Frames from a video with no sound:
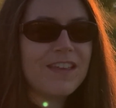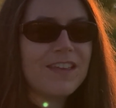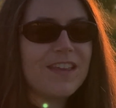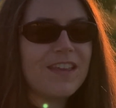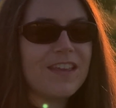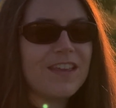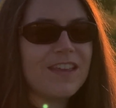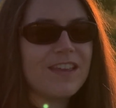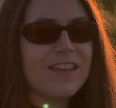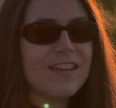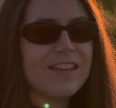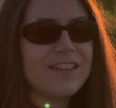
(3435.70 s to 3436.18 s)

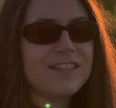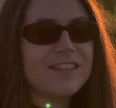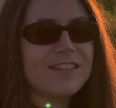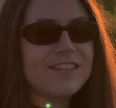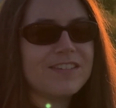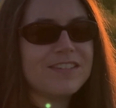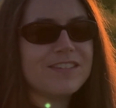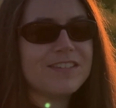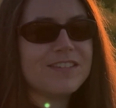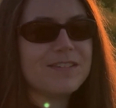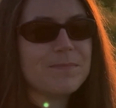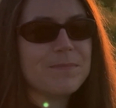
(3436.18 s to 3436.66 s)

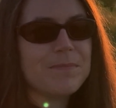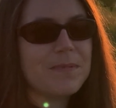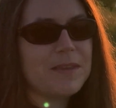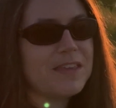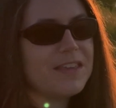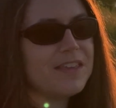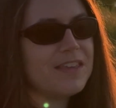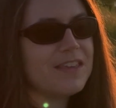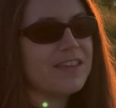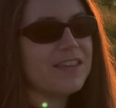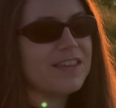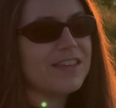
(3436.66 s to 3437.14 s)
And to
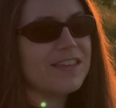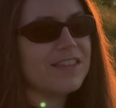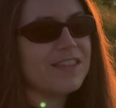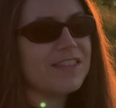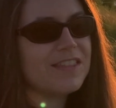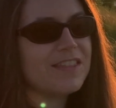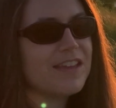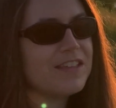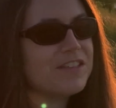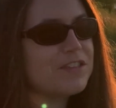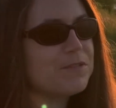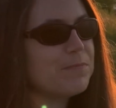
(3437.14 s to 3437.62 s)
me,
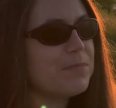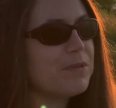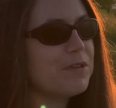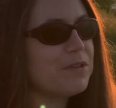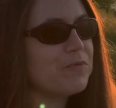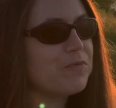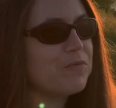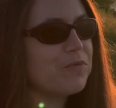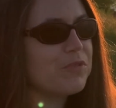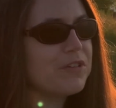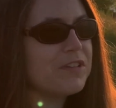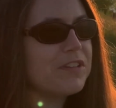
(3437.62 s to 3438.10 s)
that's
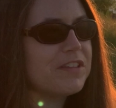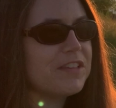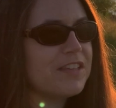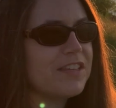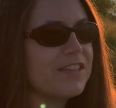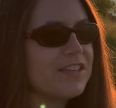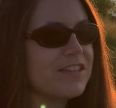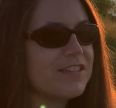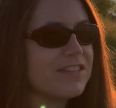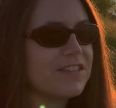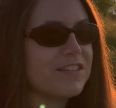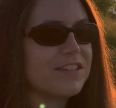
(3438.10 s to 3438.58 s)
been
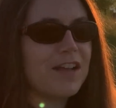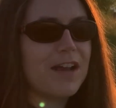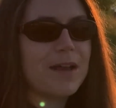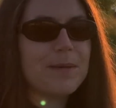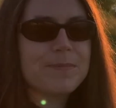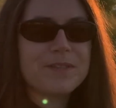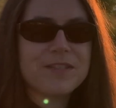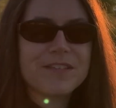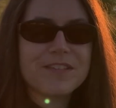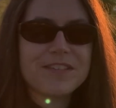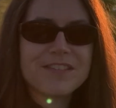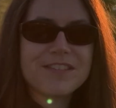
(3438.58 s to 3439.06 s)
really a
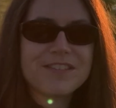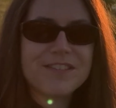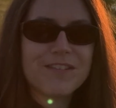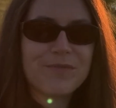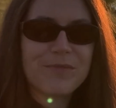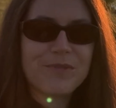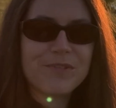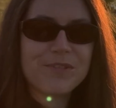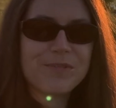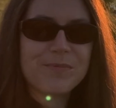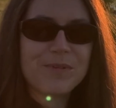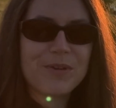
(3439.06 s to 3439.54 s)
synopsis
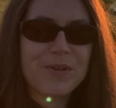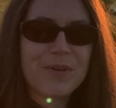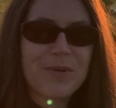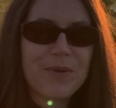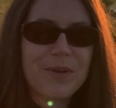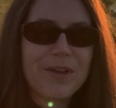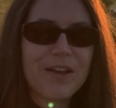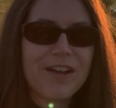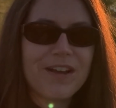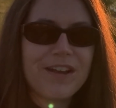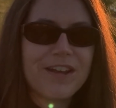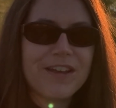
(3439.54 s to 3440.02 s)
of what's been
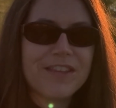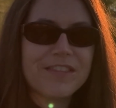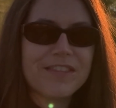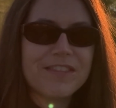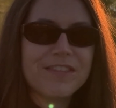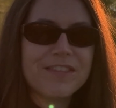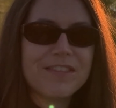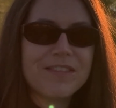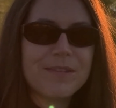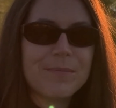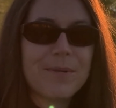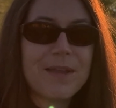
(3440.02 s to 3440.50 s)
going on
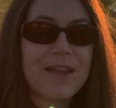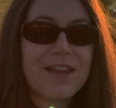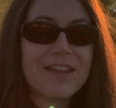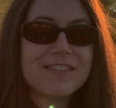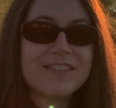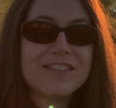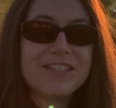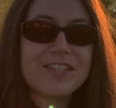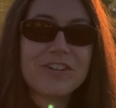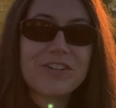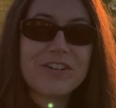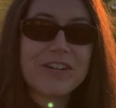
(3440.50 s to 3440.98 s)
the
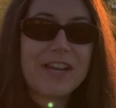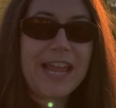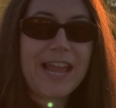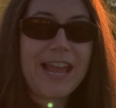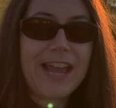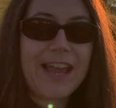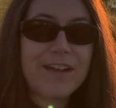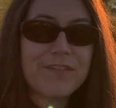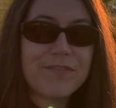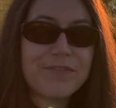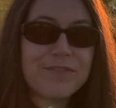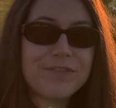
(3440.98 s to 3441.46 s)
past year and a
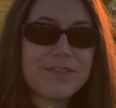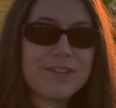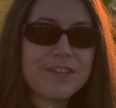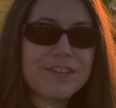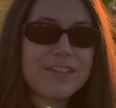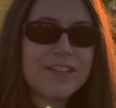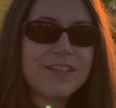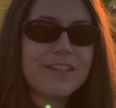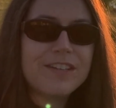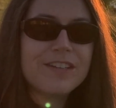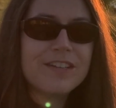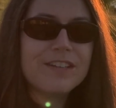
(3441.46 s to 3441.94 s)
half
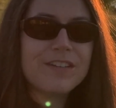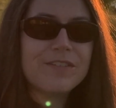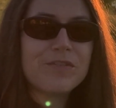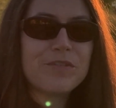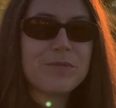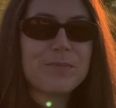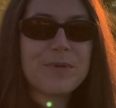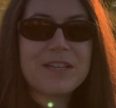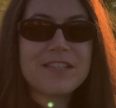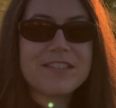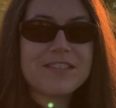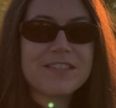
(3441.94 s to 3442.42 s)

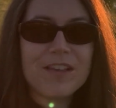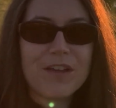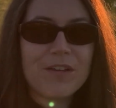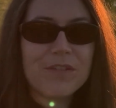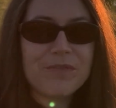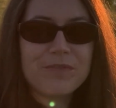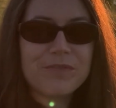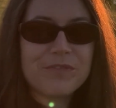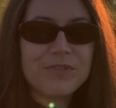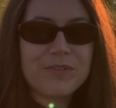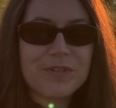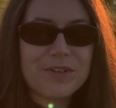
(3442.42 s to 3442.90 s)
for
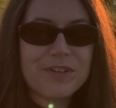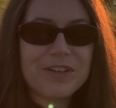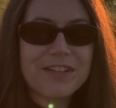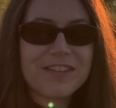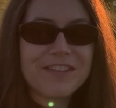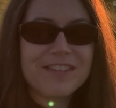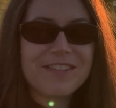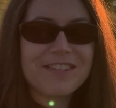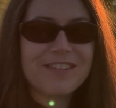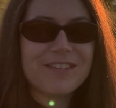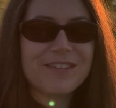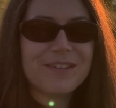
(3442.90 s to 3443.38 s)
myself
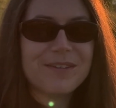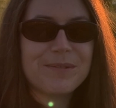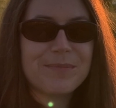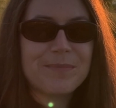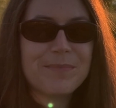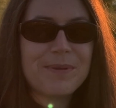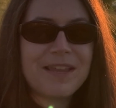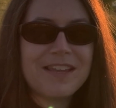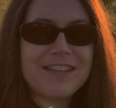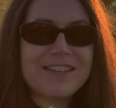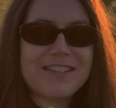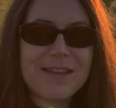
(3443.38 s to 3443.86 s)
during the
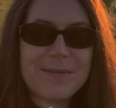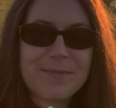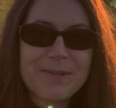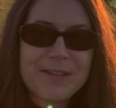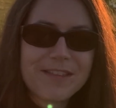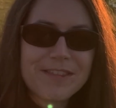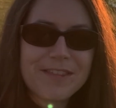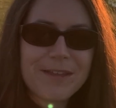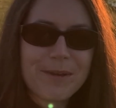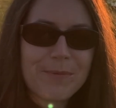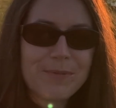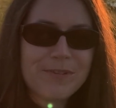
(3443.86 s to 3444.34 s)

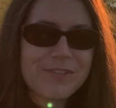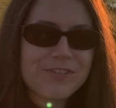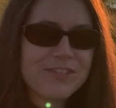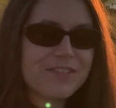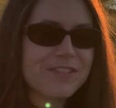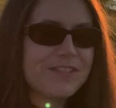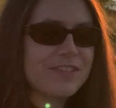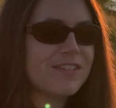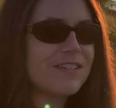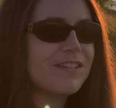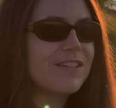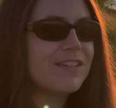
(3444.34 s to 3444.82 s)
pandemic that we
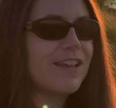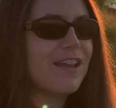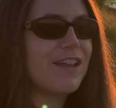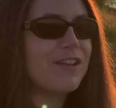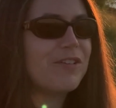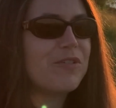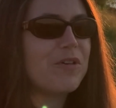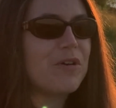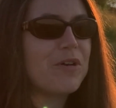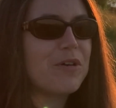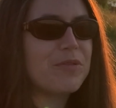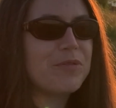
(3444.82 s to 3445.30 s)
just
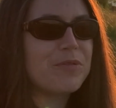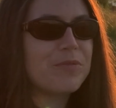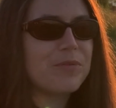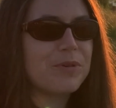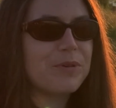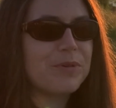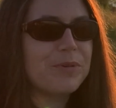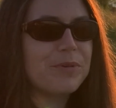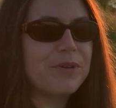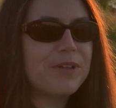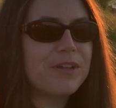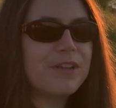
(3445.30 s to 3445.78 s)
had gone
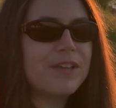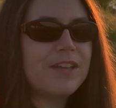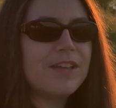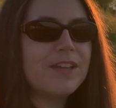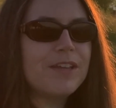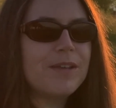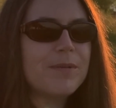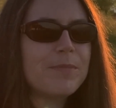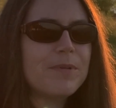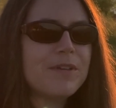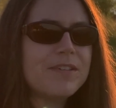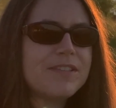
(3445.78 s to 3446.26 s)
through,
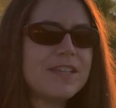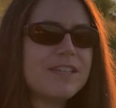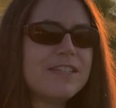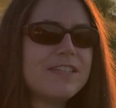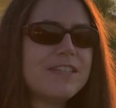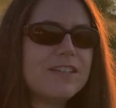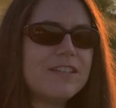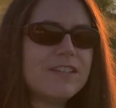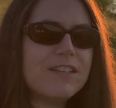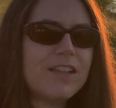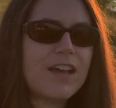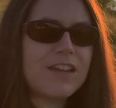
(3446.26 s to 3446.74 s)
because I
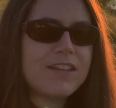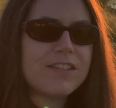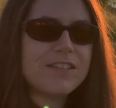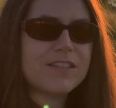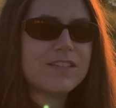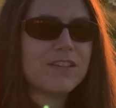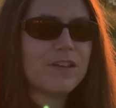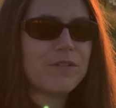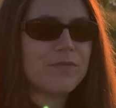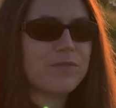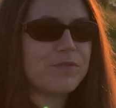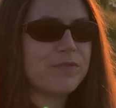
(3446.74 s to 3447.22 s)
did a lot of
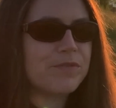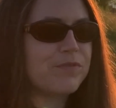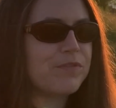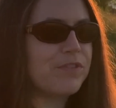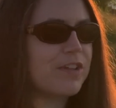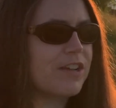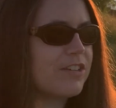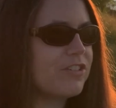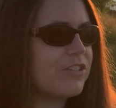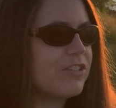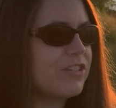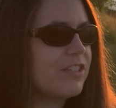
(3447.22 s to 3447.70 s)

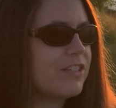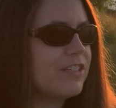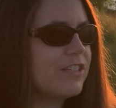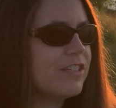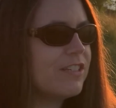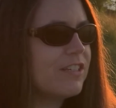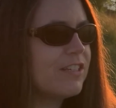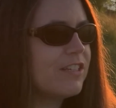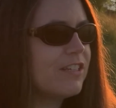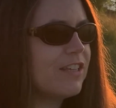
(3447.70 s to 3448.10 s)
self-reflection.